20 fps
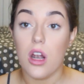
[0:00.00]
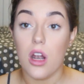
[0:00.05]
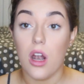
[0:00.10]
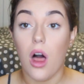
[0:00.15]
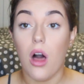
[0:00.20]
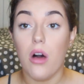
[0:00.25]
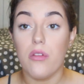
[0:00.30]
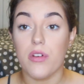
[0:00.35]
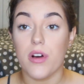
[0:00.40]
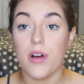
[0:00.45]

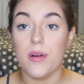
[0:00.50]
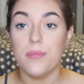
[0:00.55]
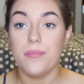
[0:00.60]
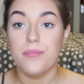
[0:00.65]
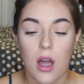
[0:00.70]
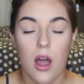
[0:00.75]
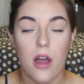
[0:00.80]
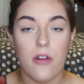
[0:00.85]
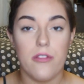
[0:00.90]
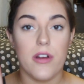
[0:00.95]
Lava.
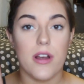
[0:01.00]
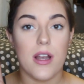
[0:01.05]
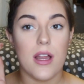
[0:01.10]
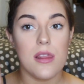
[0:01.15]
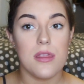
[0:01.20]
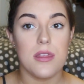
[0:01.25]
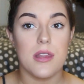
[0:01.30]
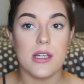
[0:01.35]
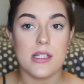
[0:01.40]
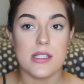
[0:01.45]
I feel
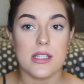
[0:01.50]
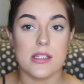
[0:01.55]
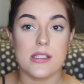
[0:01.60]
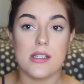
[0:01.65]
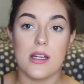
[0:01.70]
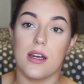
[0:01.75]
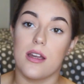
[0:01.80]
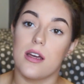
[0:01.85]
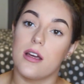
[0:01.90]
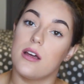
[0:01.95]
like this is
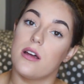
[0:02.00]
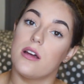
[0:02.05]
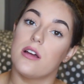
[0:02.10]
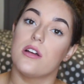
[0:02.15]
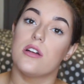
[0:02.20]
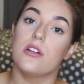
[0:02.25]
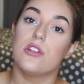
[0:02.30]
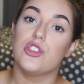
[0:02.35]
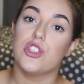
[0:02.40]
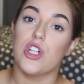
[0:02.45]
gonna
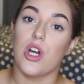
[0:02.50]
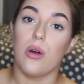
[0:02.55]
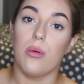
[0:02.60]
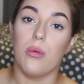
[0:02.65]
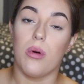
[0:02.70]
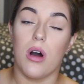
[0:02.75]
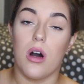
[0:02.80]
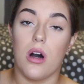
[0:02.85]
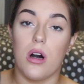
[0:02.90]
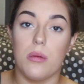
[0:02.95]

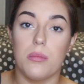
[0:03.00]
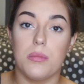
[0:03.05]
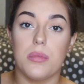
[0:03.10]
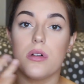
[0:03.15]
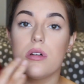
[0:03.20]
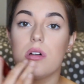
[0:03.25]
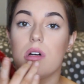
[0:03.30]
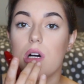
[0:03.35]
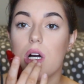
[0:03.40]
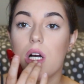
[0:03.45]
show up
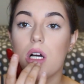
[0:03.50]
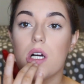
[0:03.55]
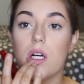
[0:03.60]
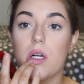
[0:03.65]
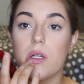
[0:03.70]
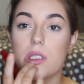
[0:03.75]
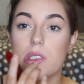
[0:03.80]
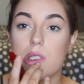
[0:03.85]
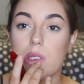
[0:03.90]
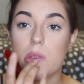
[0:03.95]

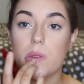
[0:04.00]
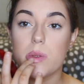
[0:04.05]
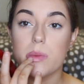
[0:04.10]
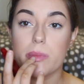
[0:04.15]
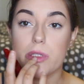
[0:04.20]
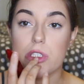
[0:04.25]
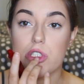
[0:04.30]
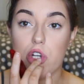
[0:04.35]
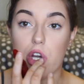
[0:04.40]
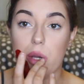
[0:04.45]

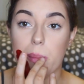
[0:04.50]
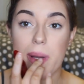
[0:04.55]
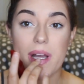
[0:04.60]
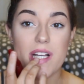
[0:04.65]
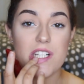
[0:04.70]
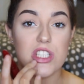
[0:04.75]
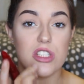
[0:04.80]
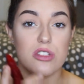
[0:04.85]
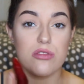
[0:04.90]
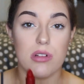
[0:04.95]
my dry
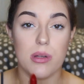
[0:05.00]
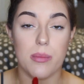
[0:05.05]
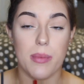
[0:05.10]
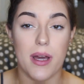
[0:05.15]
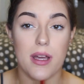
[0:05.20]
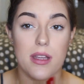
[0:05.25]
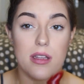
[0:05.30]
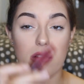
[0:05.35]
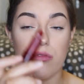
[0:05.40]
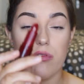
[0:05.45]
patches really
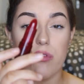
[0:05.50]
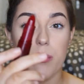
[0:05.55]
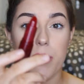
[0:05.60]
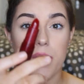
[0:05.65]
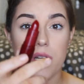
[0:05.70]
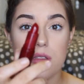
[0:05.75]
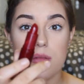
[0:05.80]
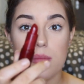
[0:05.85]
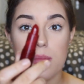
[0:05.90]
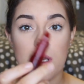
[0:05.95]
bad. It
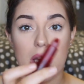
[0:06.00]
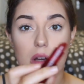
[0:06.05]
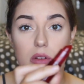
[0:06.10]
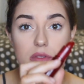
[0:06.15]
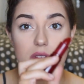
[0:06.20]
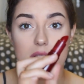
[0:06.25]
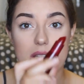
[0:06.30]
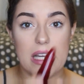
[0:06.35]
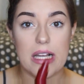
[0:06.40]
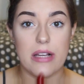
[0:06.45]
reminds me
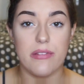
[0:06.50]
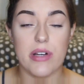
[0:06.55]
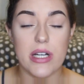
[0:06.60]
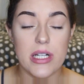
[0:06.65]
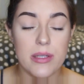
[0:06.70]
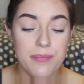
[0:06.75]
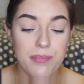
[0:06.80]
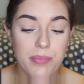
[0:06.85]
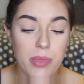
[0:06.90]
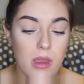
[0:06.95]
of
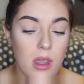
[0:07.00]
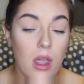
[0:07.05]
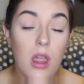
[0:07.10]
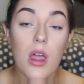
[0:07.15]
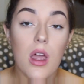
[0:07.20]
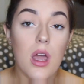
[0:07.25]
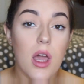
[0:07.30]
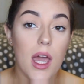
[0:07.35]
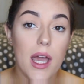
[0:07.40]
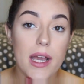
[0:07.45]
Diva,
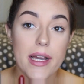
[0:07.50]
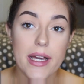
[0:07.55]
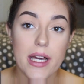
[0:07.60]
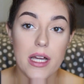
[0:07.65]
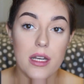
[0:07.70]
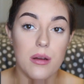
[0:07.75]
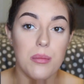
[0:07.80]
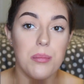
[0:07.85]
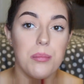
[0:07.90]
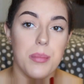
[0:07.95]

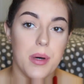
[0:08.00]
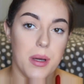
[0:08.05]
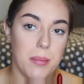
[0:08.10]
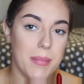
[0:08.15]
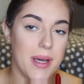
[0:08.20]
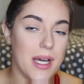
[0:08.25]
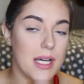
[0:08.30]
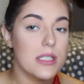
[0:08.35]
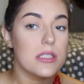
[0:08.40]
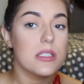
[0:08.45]
again by
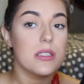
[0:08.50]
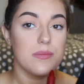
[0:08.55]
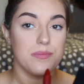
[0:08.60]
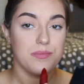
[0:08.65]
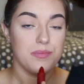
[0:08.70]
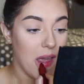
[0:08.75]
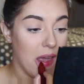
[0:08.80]
MAC.